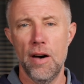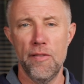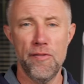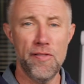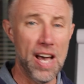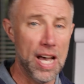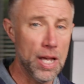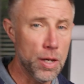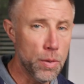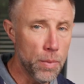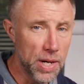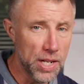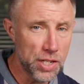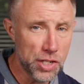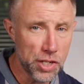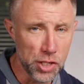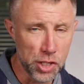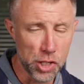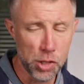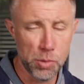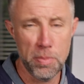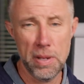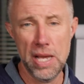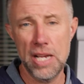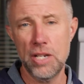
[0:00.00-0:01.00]
valuation
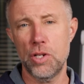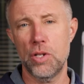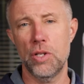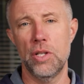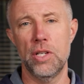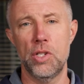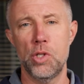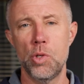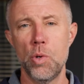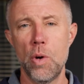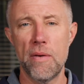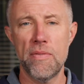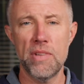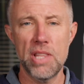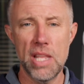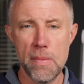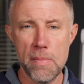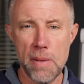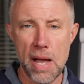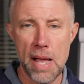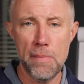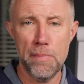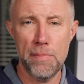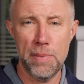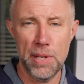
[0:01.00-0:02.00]
specialists, whoever they
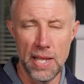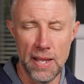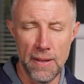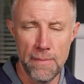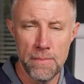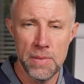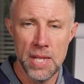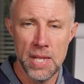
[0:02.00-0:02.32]
might be.